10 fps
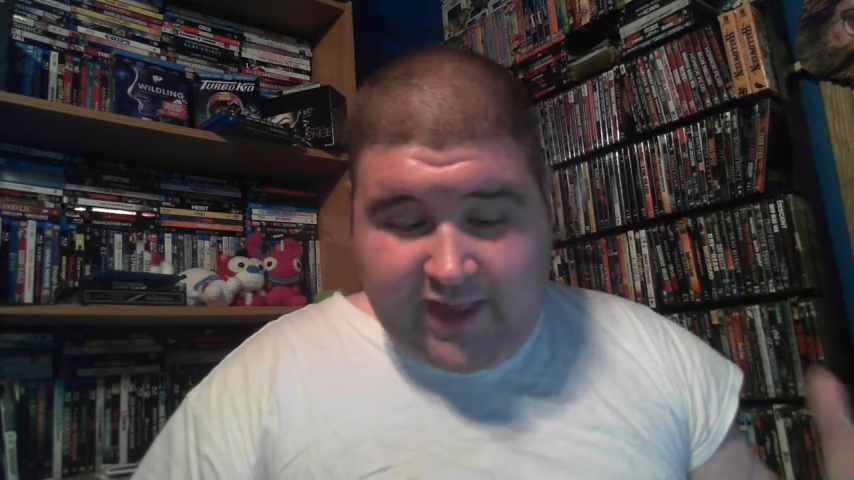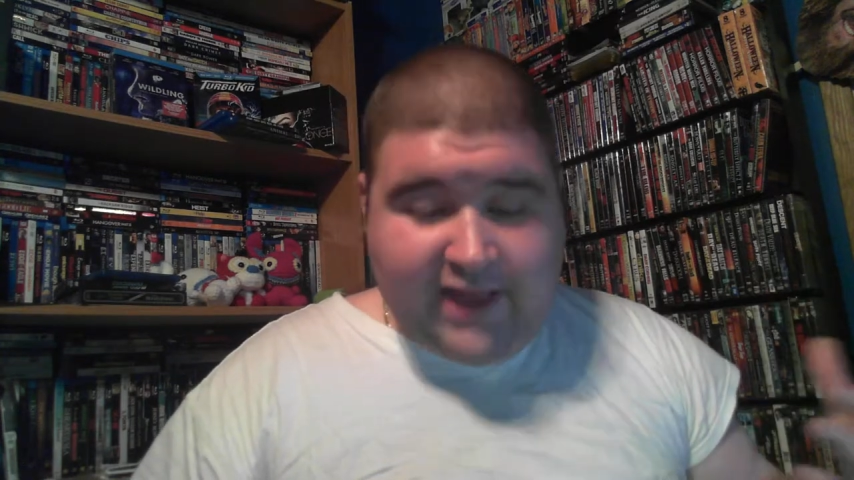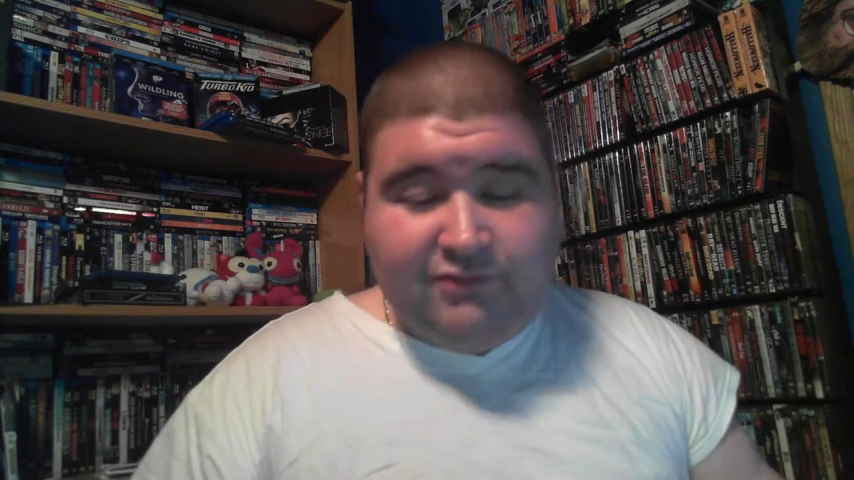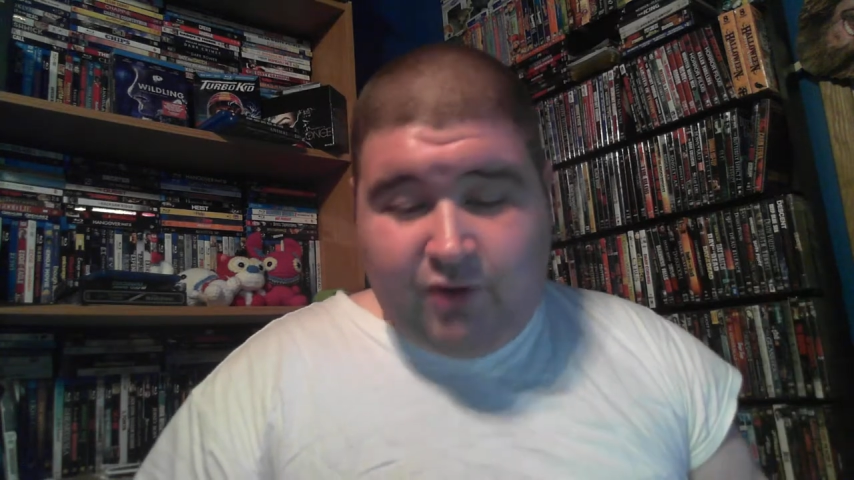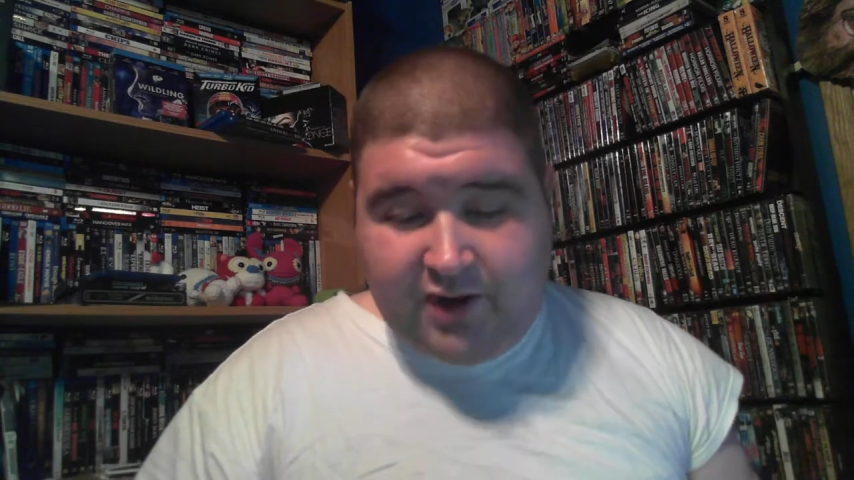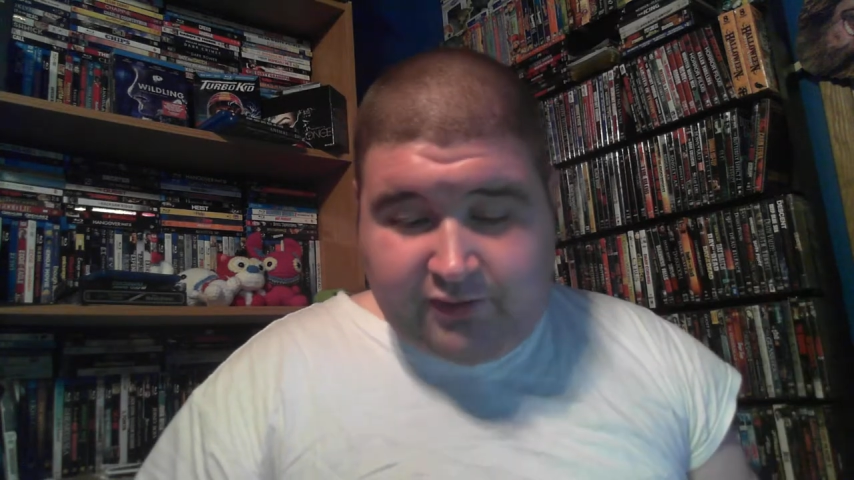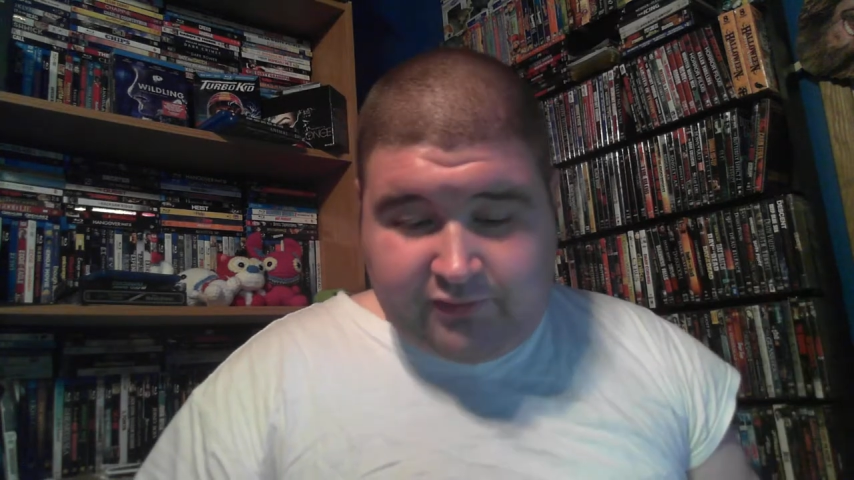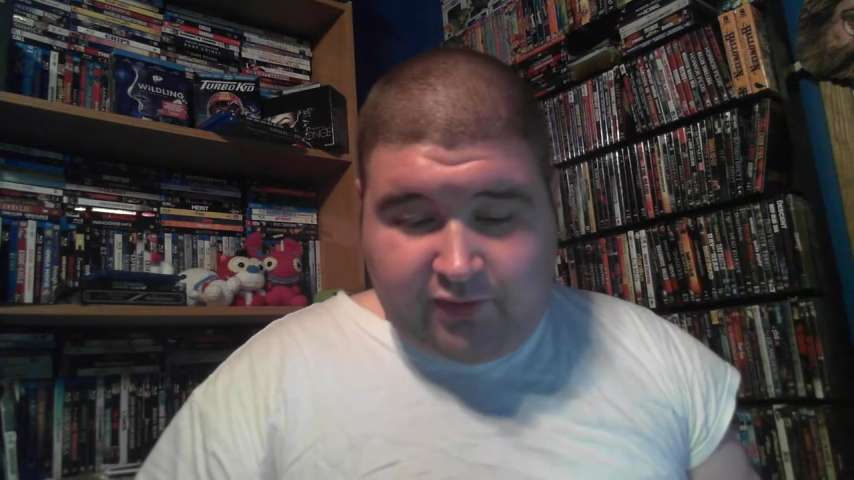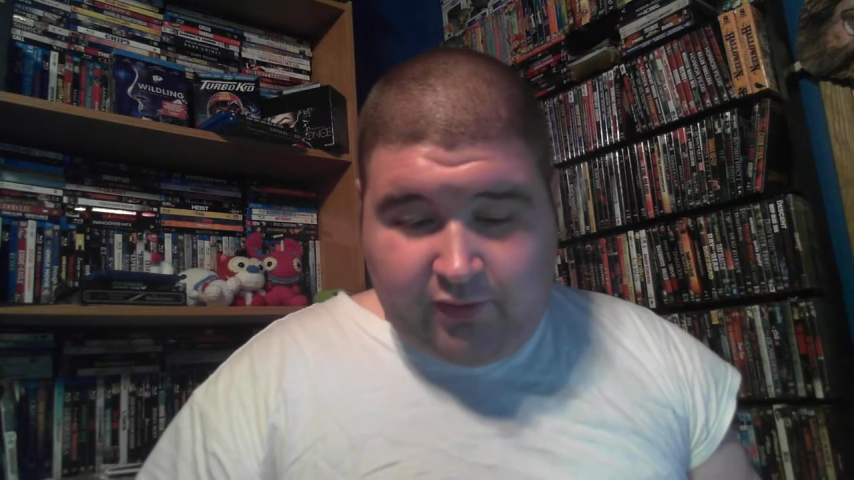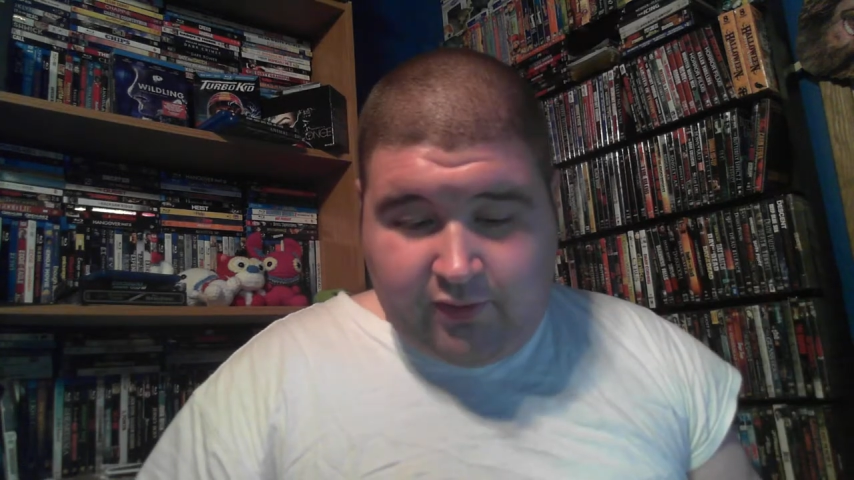and writers
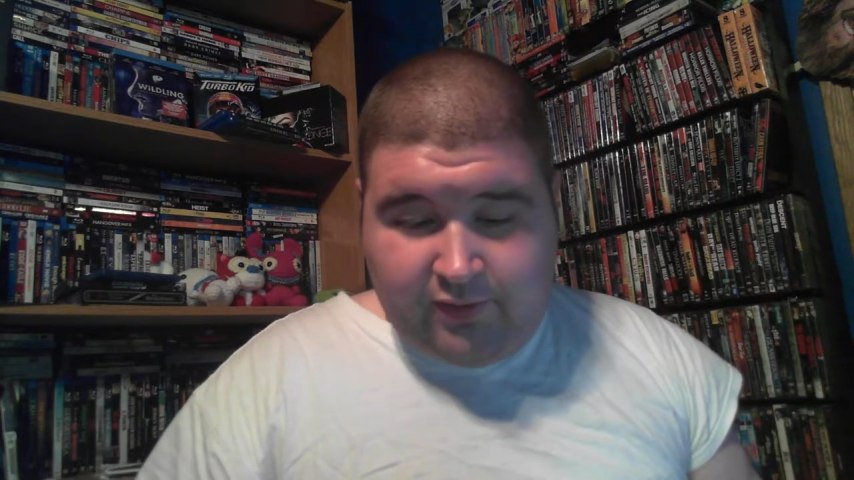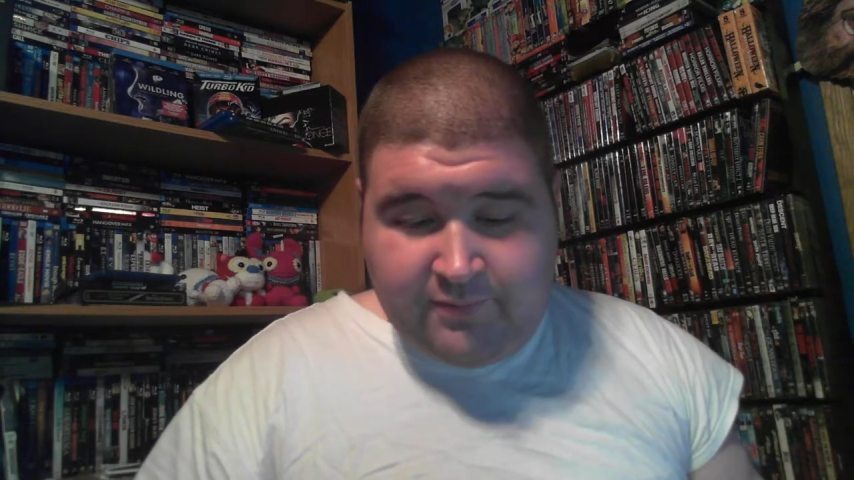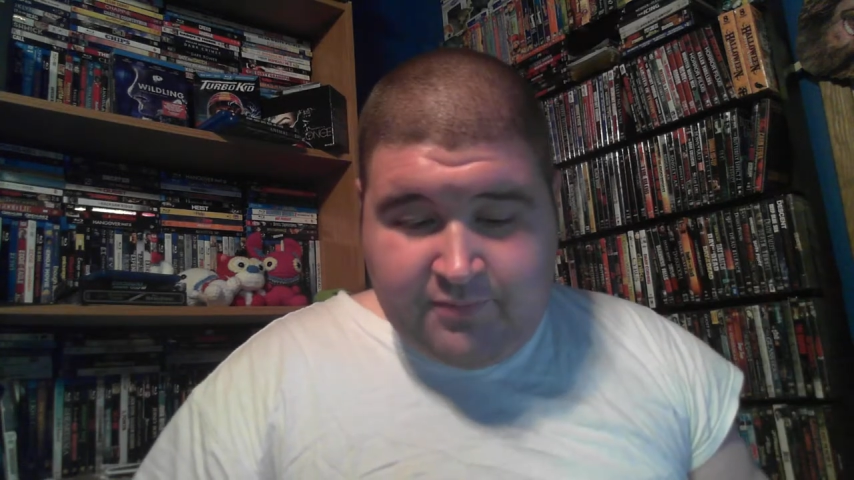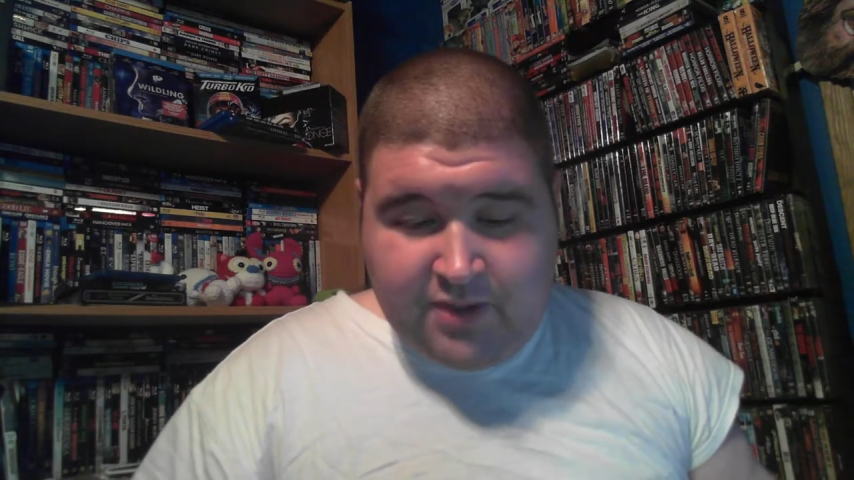are